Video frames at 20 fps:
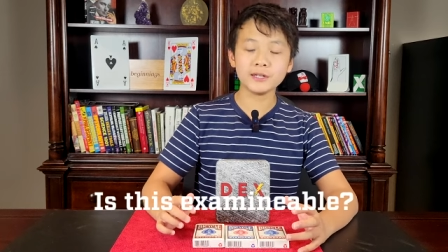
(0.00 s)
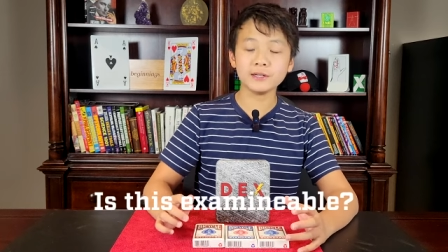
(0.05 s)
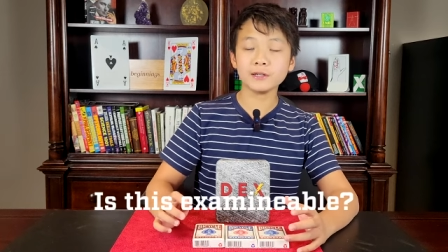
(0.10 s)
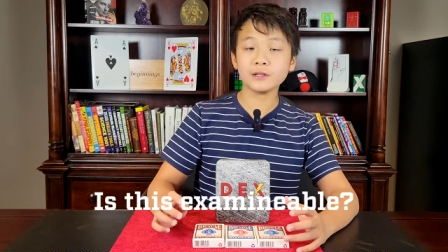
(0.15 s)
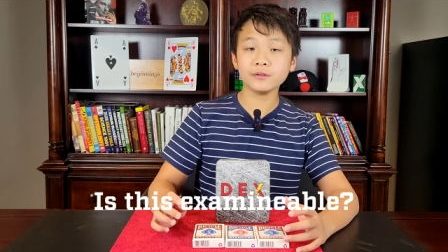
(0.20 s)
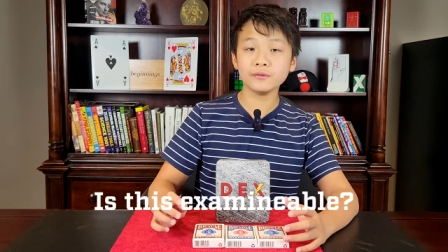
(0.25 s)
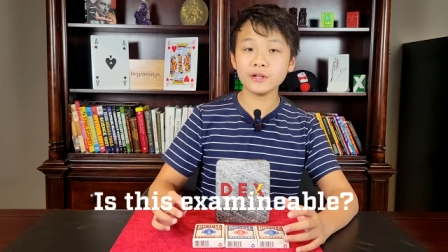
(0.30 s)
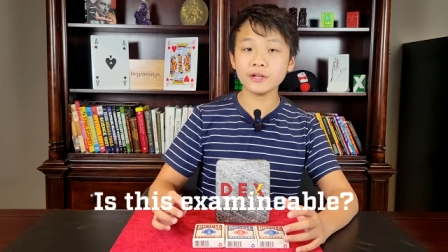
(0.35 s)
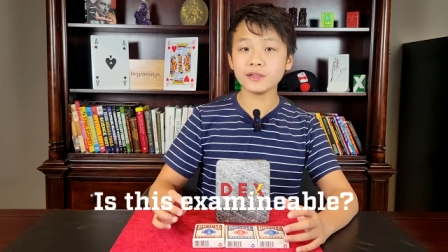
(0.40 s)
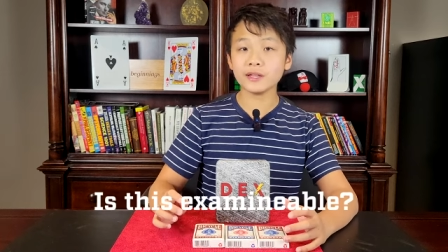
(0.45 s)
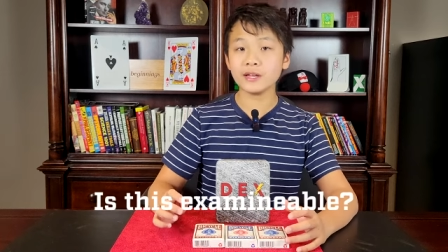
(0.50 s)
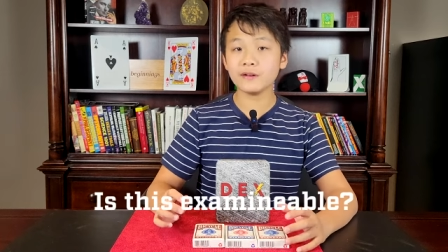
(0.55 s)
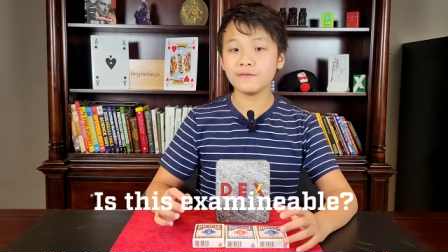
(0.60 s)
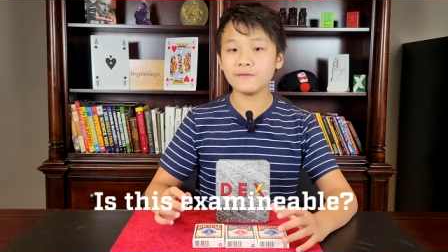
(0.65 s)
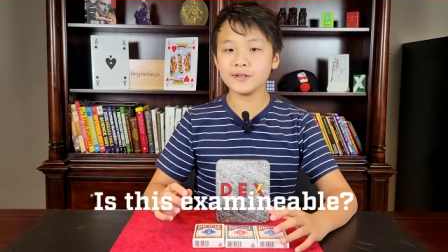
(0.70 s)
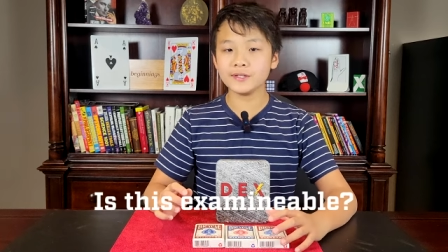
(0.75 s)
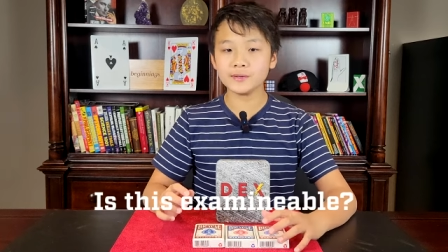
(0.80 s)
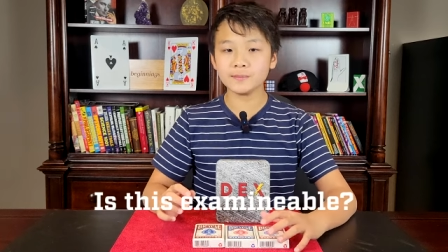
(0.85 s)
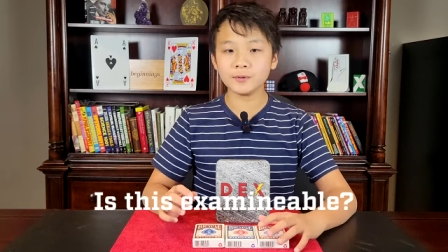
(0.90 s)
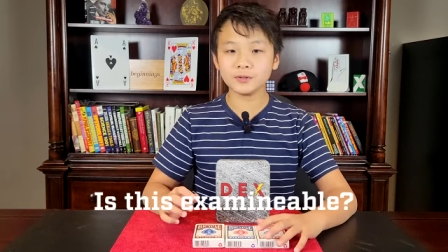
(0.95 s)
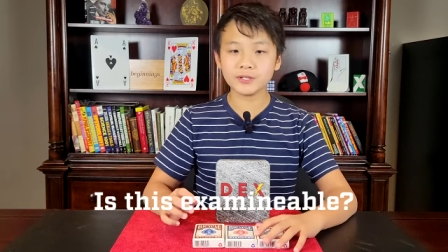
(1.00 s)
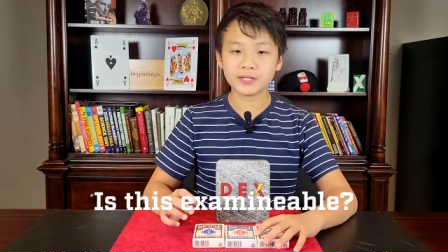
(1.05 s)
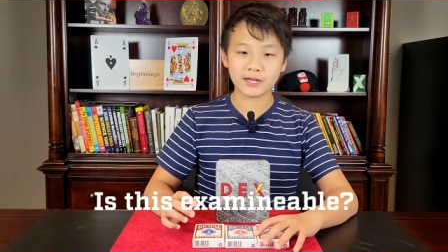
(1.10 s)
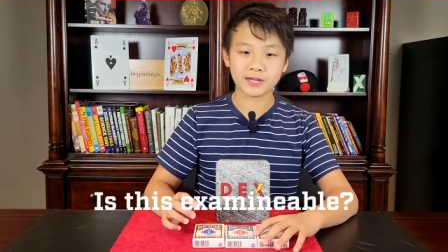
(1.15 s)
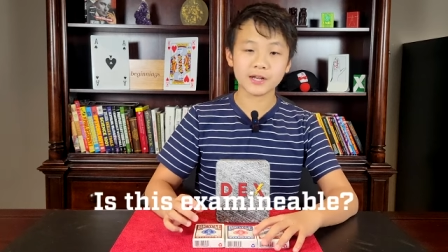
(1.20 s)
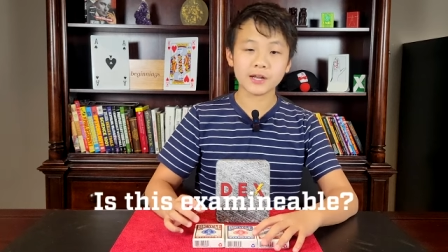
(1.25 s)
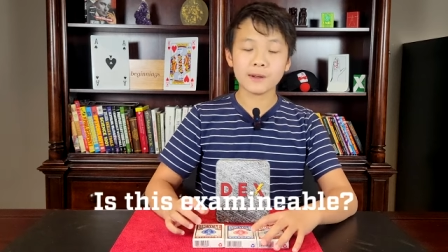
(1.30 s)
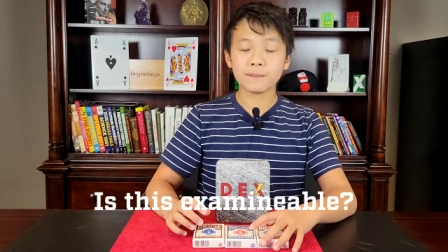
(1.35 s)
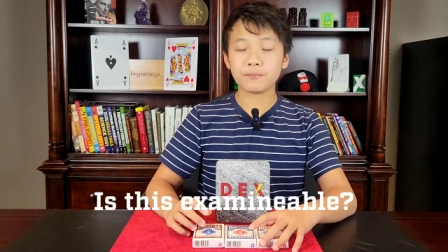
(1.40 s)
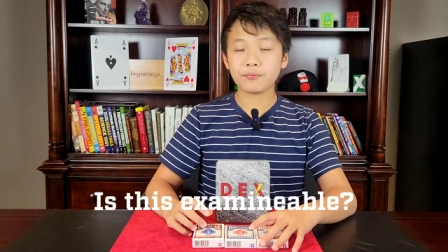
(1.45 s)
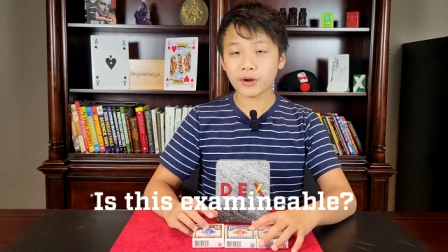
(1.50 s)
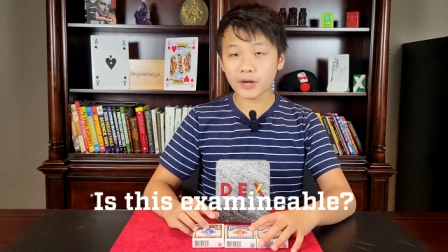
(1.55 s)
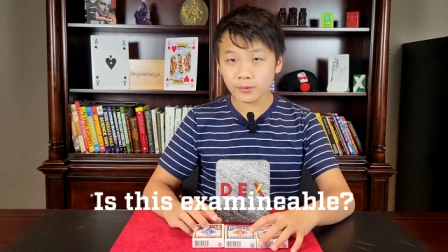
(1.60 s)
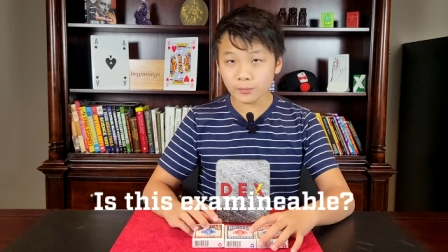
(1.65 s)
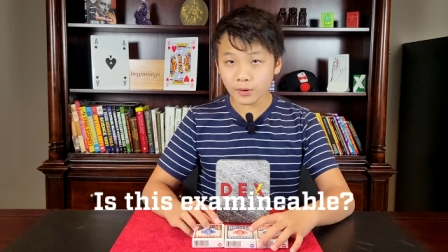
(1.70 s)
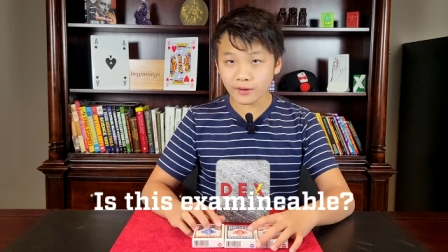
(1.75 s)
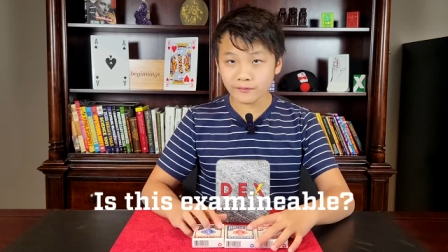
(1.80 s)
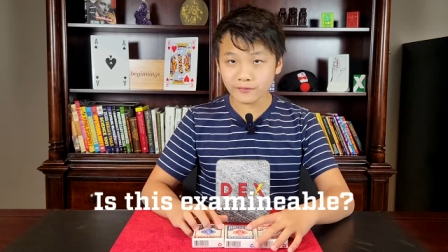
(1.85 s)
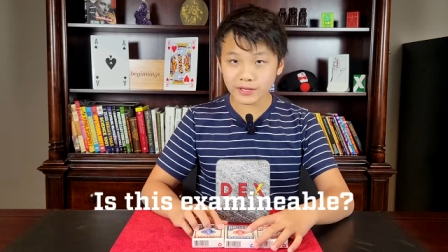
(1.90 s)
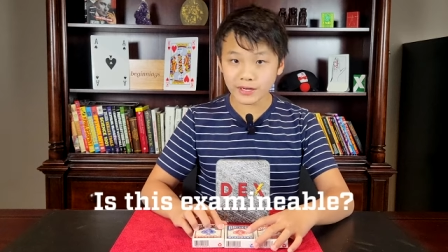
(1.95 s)
including the invisible deck,
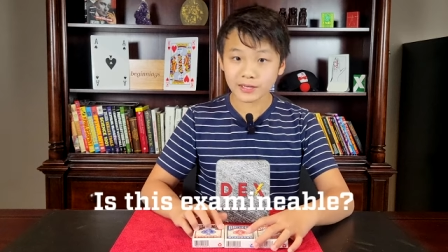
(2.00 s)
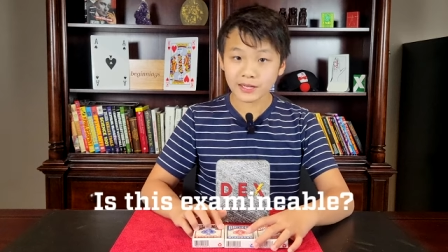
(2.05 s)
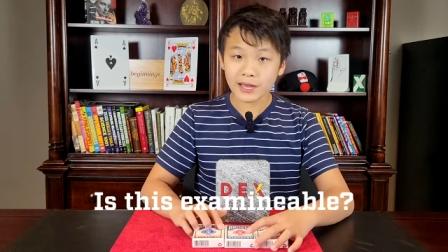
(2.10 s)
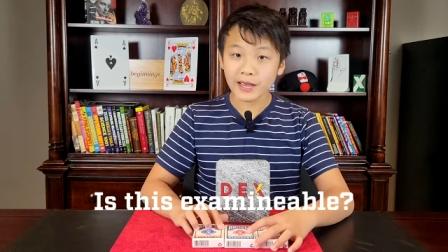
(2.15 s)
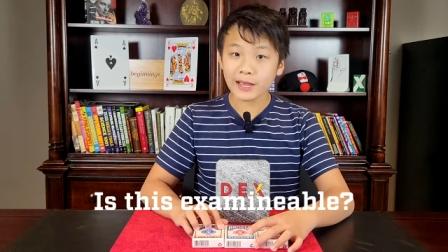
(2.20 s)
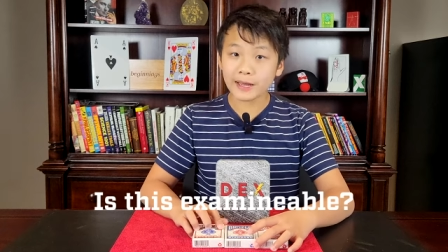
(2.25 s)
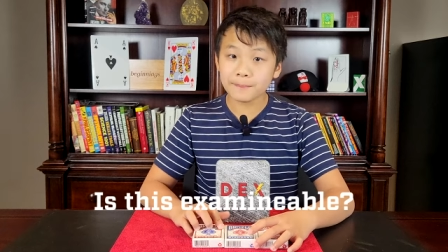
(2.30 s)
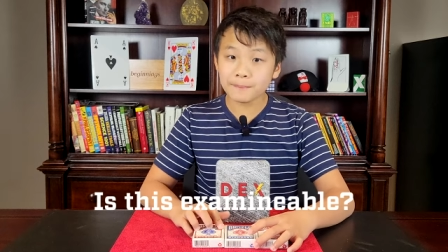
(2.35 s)
brainwave deck,